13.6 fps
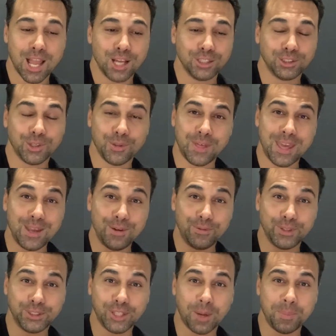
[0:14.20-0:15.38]
So thank you for
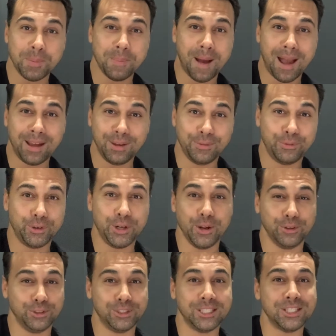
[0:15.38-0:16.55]
stopping by. If you're new
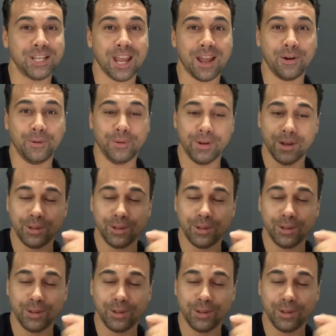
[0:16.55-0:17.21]
to this channel,